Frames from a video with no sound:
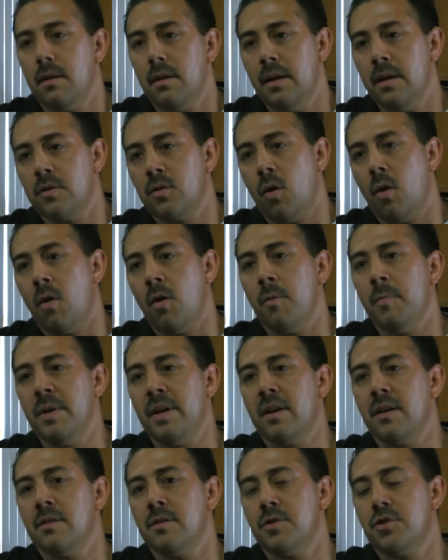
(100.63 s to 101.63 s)
It's hard
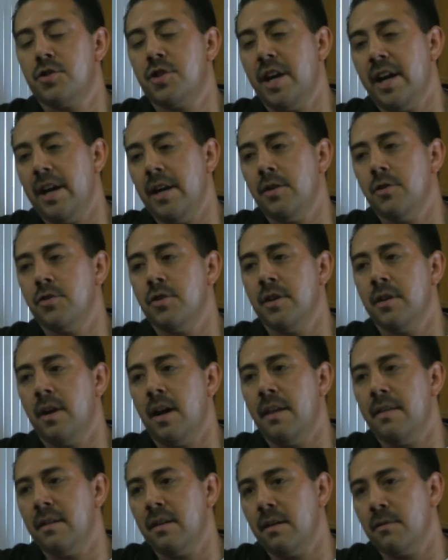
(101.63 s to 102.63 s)
because it's change, and
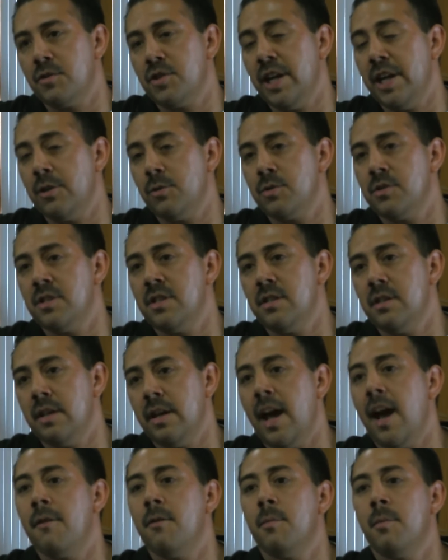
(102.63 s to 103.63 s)
I think if change was
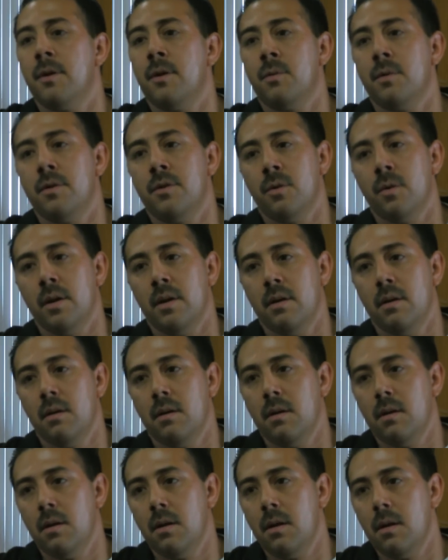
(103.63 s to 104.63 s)
easy, everybody would do it.
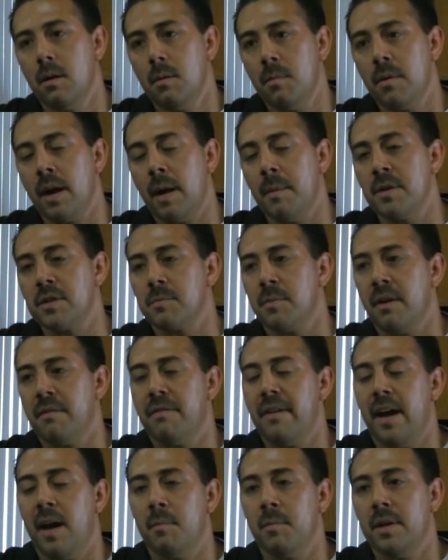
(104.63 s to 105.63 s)
But I miss my
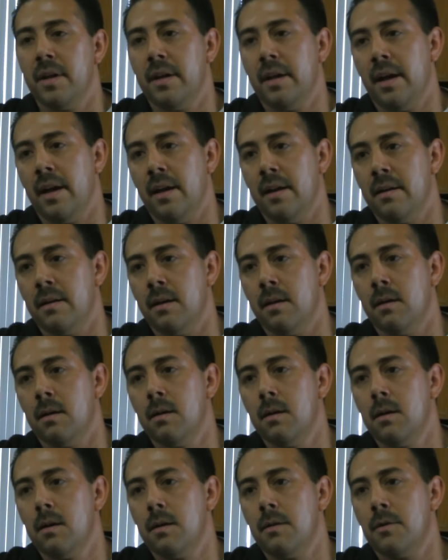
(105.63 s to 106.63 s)
family, and
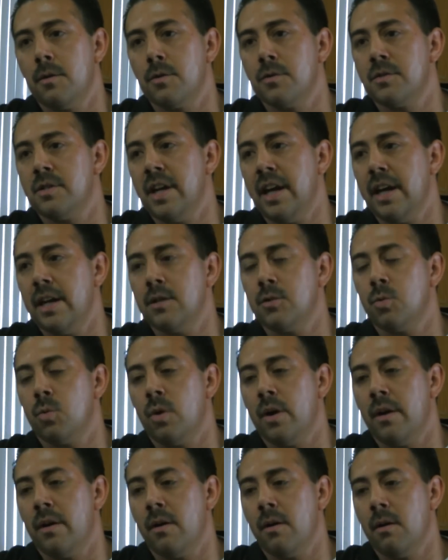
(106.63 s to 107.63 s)
there's days
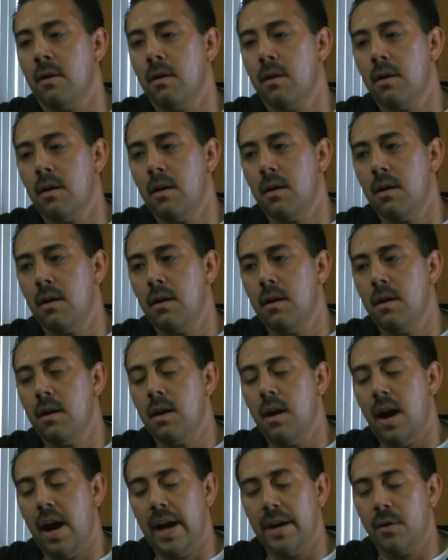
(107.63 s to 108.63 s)
where
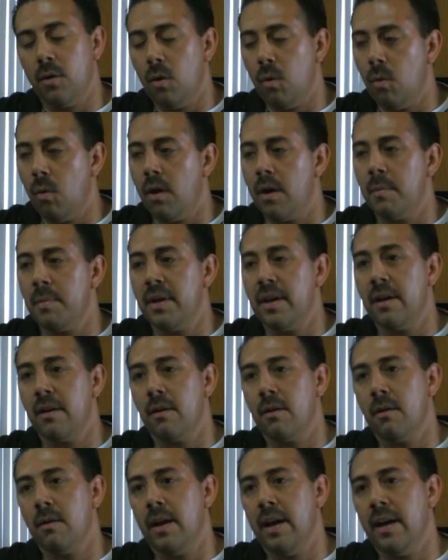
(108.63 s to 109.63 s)
I don't want to be
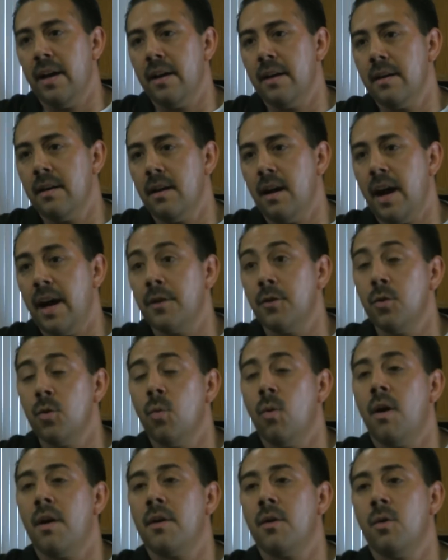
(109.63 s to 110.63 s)
here, and I do
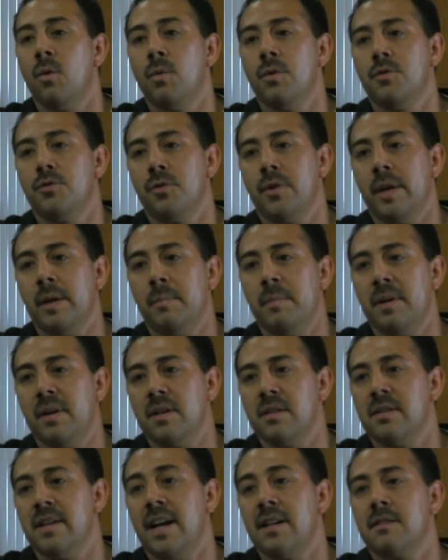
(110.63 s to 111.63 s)
want to go and drink
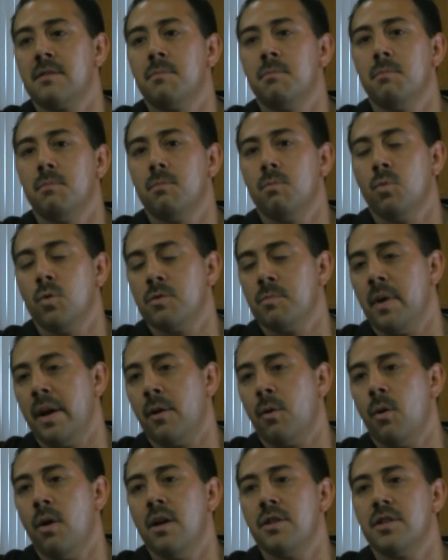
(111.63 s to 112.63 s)
because that was my
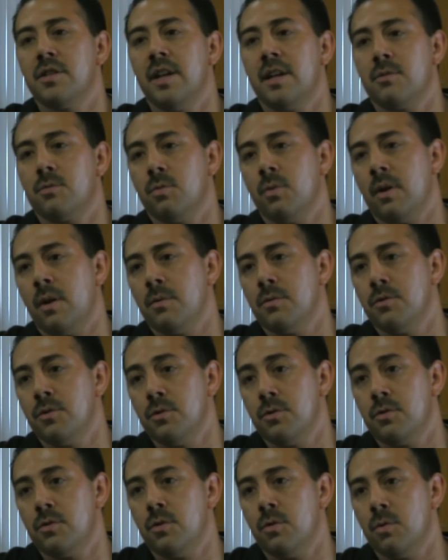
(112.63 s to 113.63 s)
crutch. That's what I was
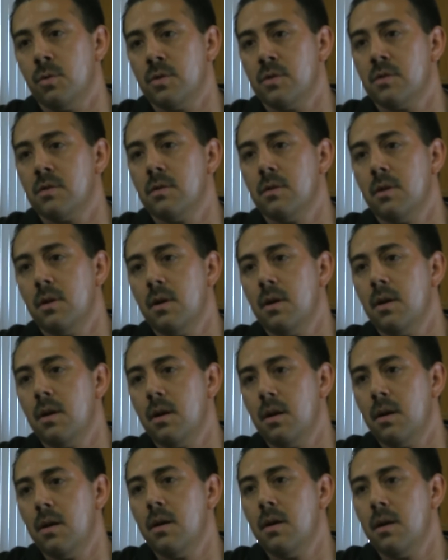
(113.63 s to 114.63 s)
used to, was
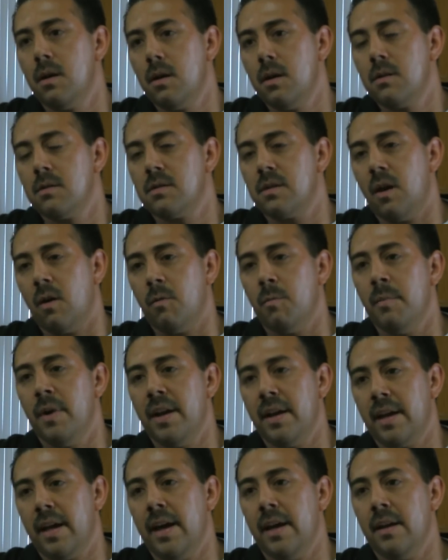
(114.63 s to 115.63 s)

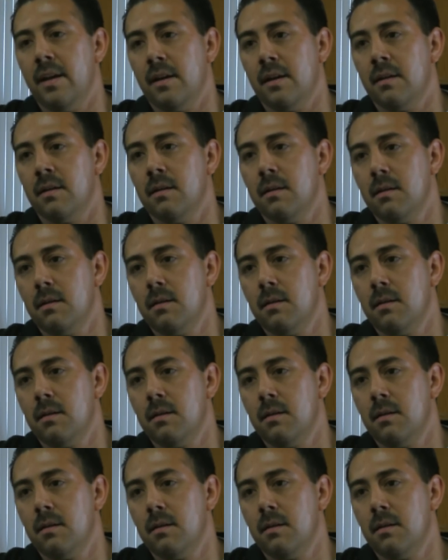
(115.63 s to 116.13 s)
self-medicating.